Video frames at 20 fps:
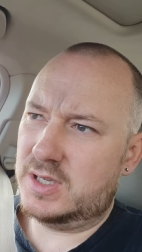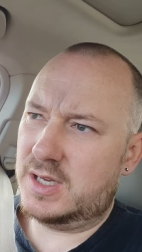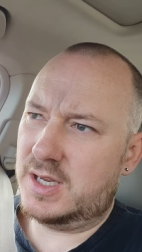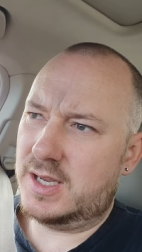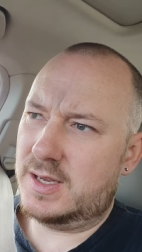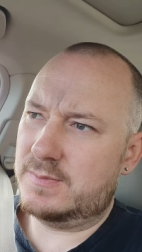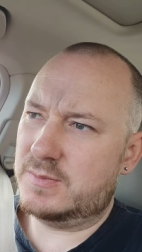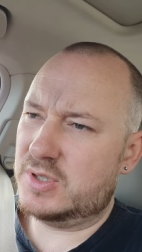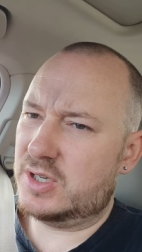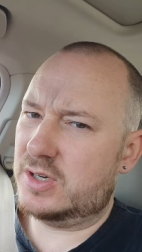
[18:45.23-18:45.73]

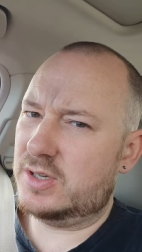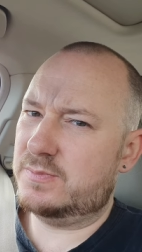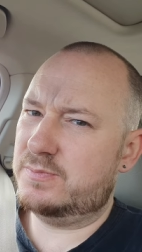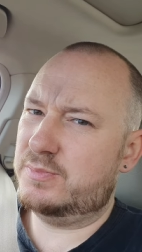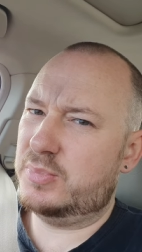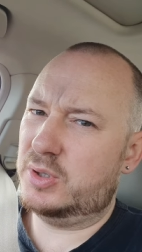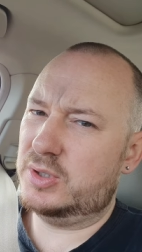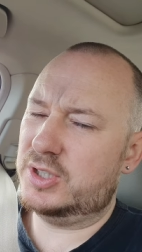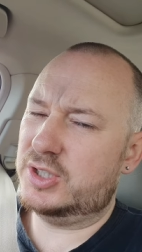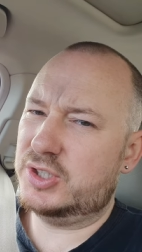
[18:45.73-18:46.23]
um, sort of
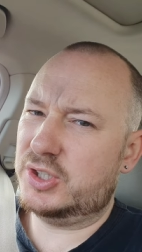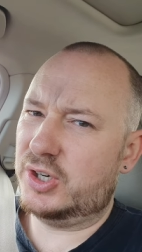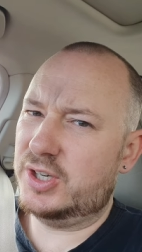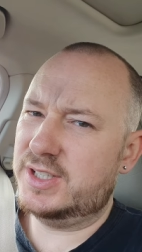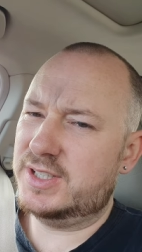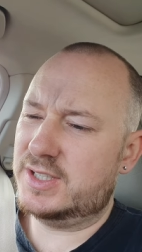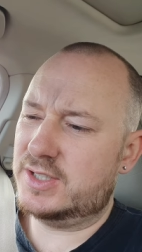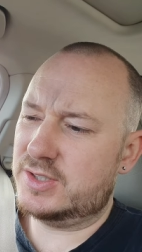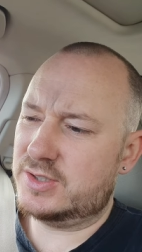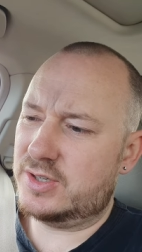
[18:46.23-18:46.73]
pulled it
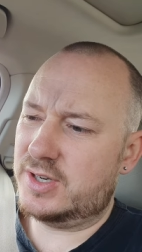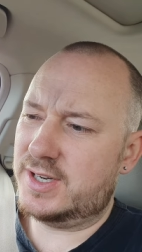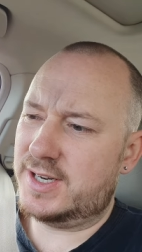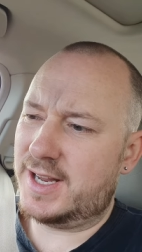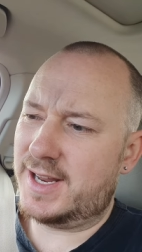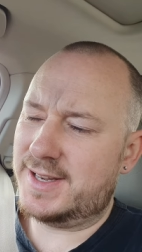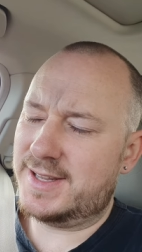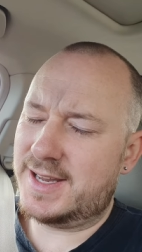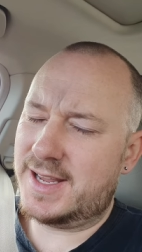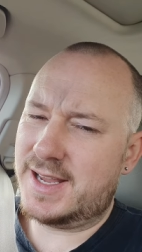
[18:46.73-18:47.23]
tight to the side
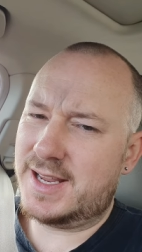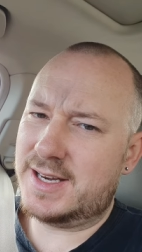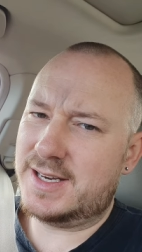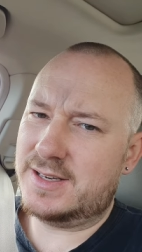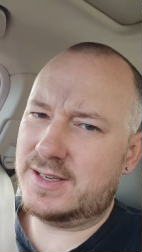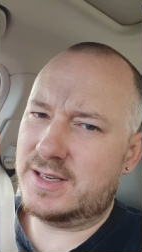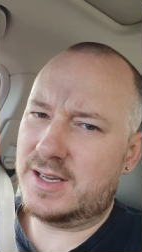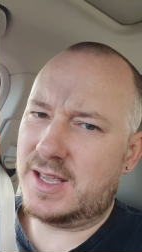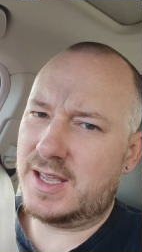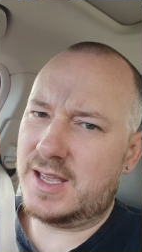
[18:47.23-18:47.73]
and
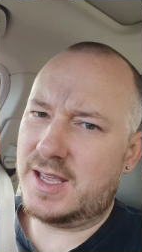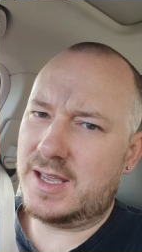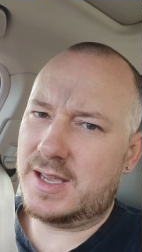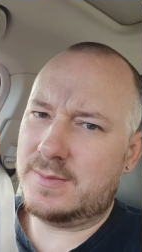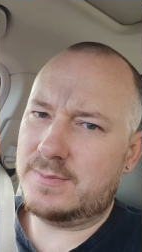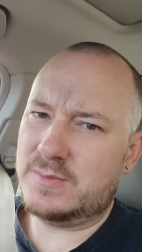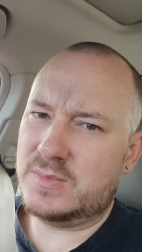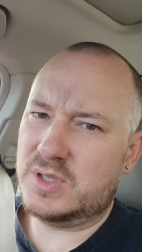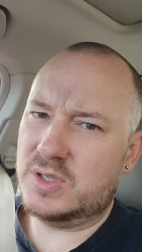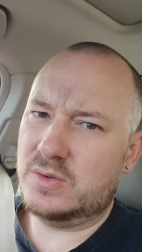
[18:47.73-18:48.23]
then
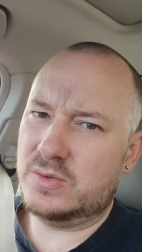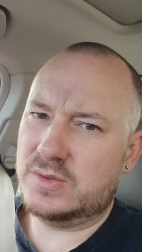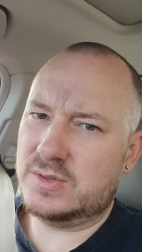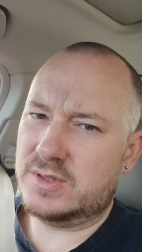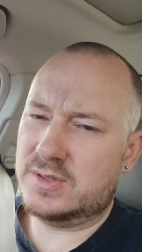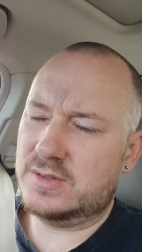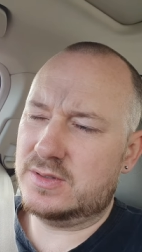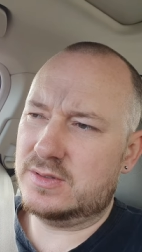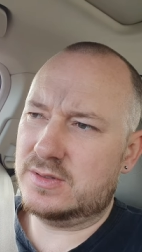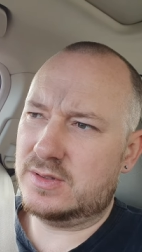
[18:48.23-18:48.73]
um,
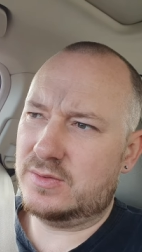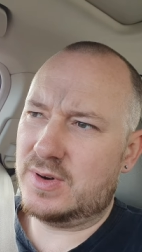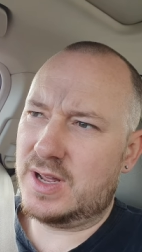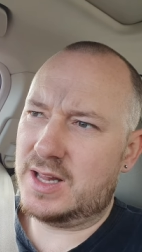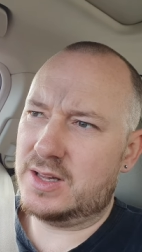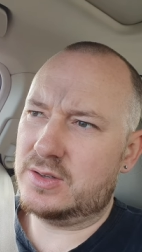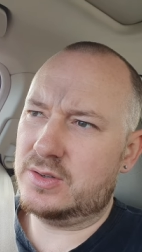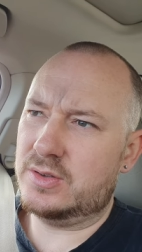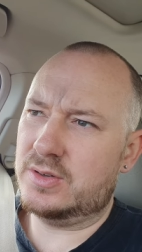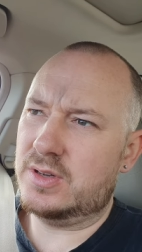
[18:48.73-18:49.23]
used the, the
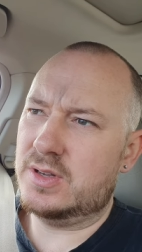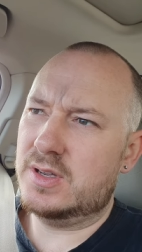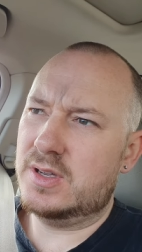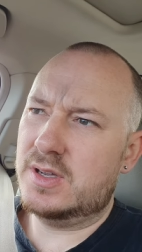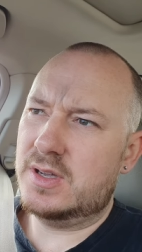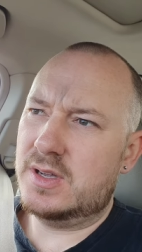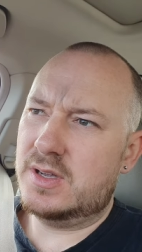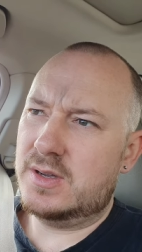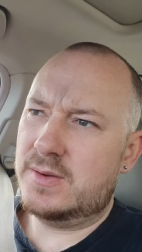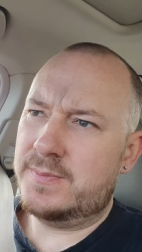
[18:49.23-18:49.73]
rattle gun
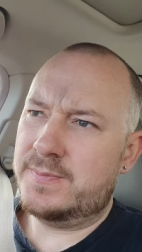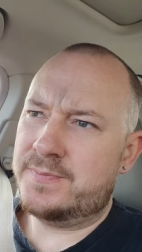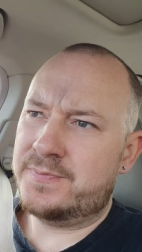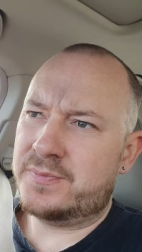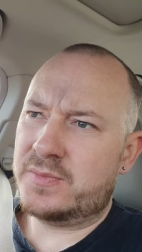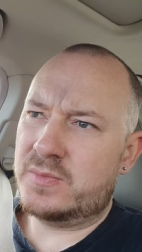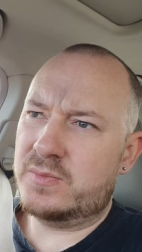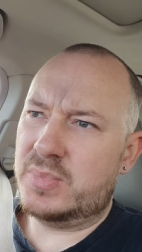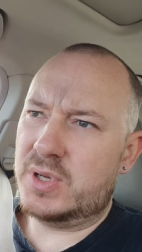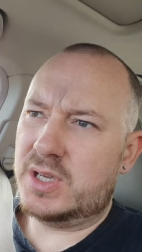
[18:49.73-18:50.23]

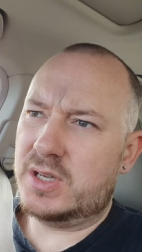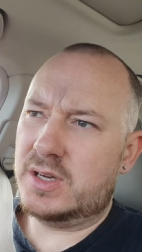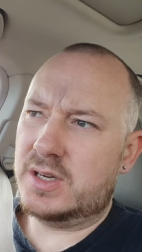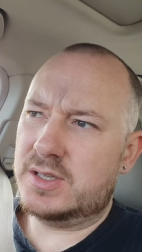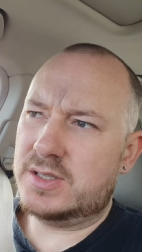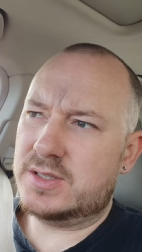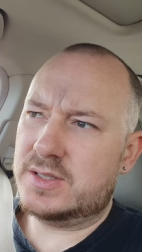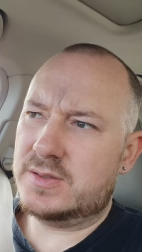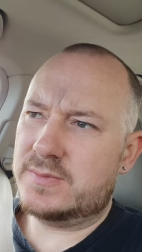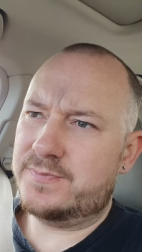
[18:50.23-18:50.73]

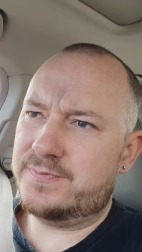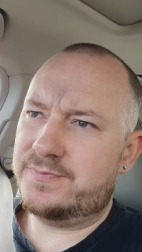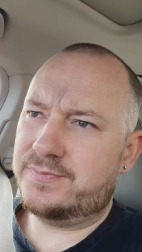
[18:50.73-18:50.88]
because